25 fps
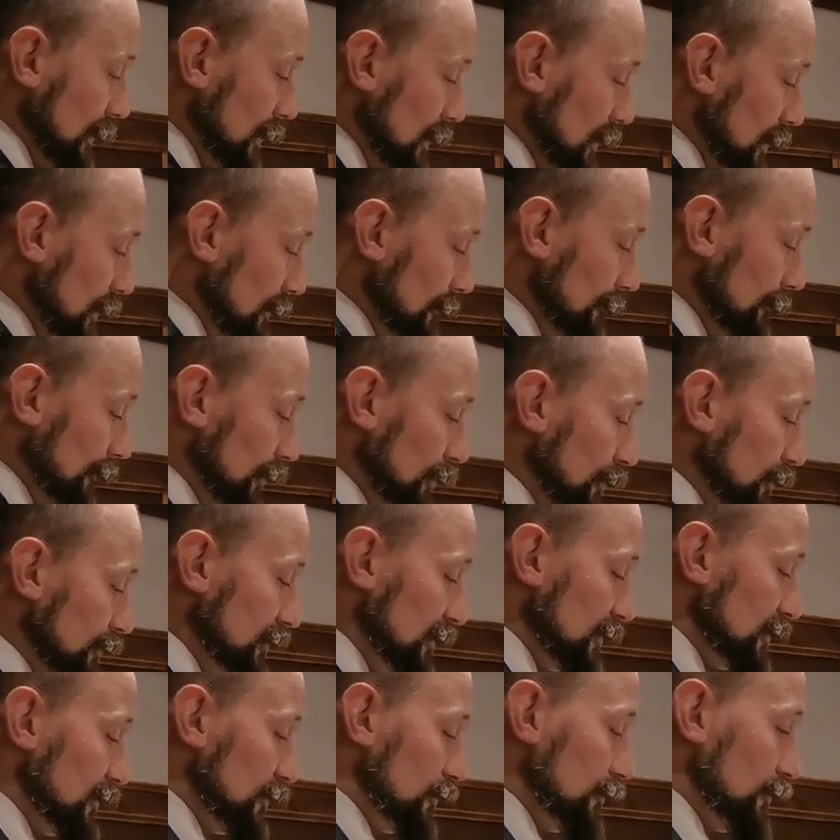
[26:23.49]

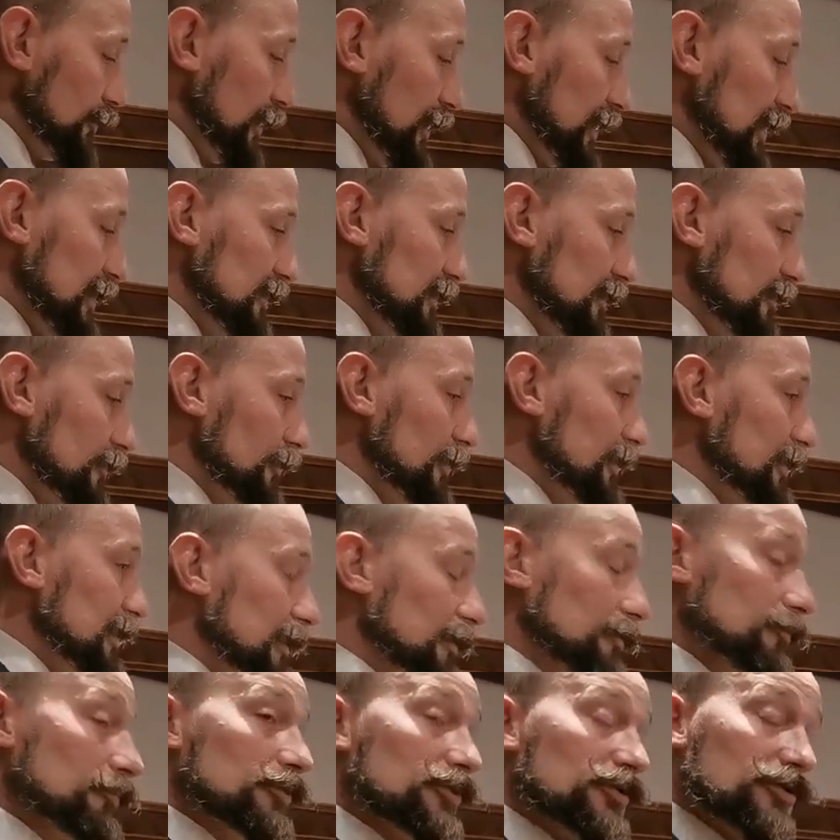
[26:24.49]
hurt it to a degree
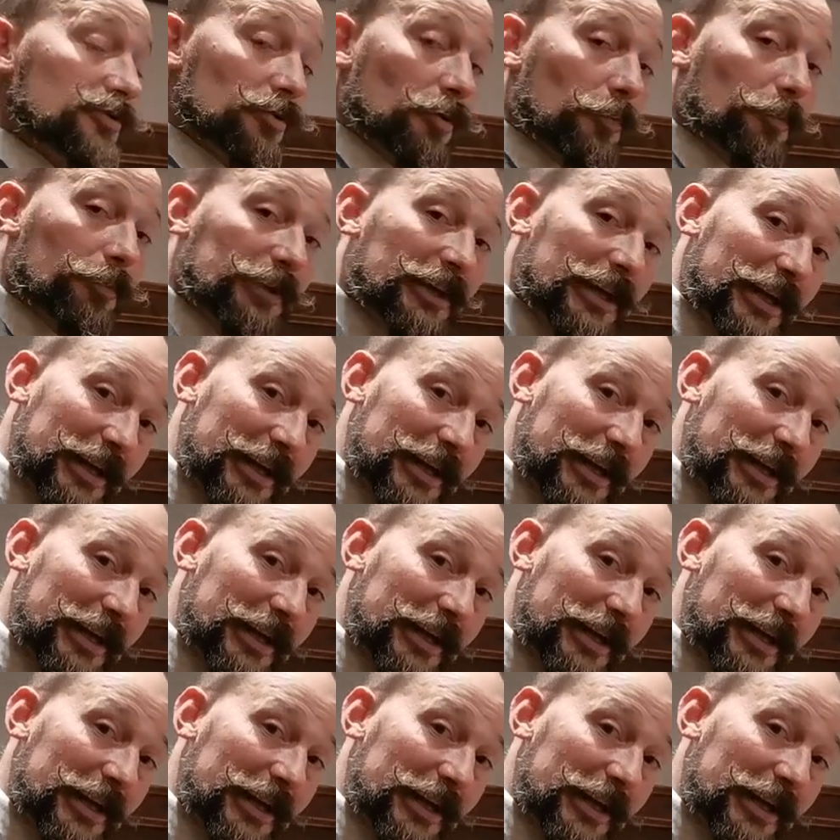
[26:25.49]
that it would stop